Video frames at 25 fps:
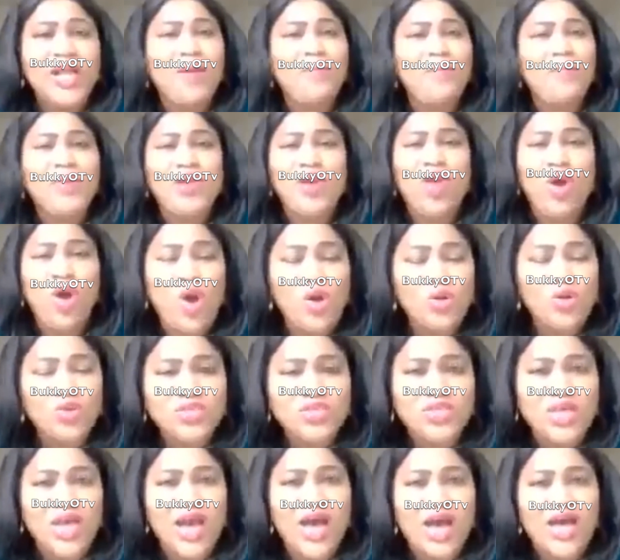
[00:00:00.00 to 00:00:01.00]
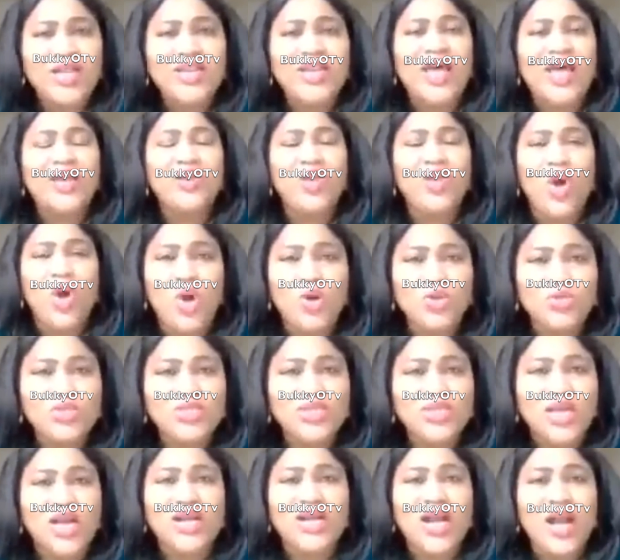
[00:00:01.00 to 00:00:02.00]
It can be ulcer. And that
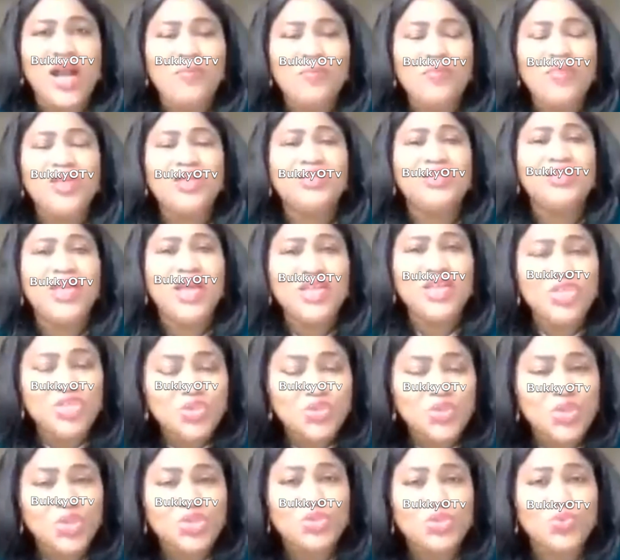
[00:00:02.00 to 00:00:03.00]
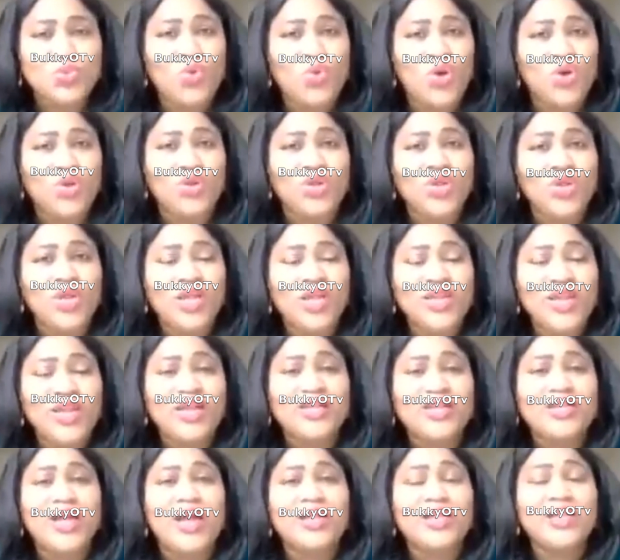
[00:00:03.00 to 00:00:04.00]
ulcer can be a dangerous one
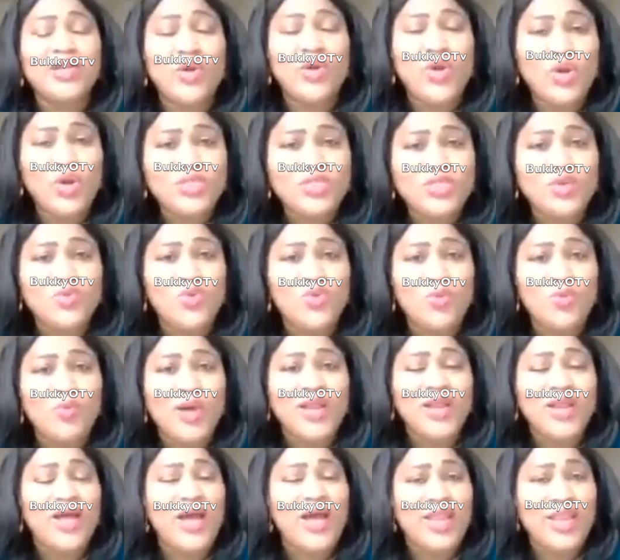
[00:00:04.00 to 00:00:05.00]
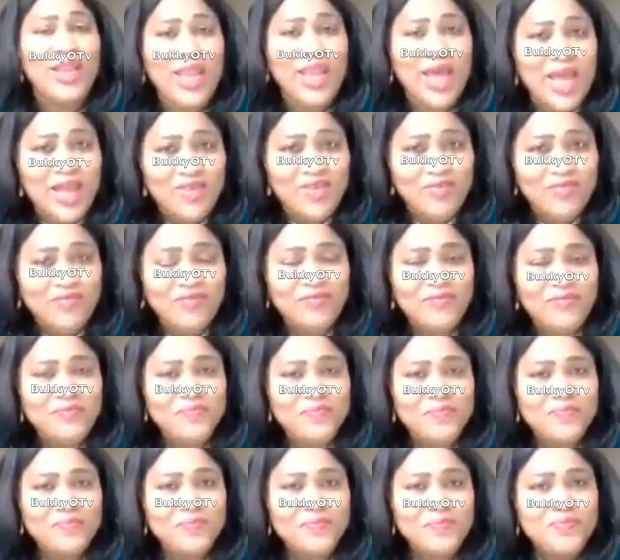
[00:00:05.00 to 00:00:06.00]
that can cost the woman her
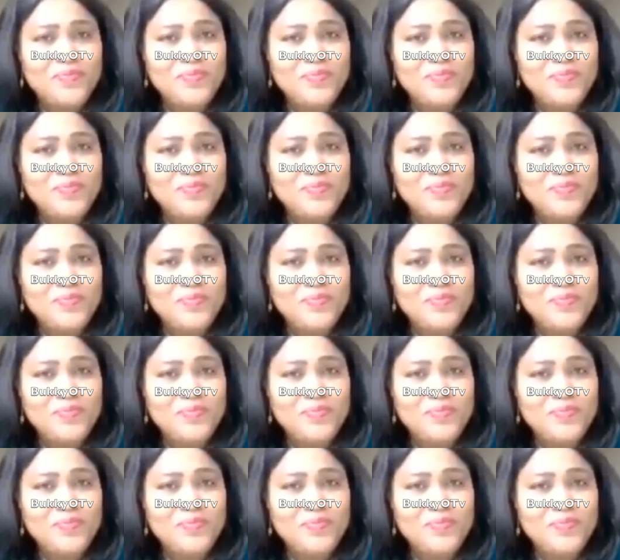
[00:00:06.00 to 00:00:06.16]
life.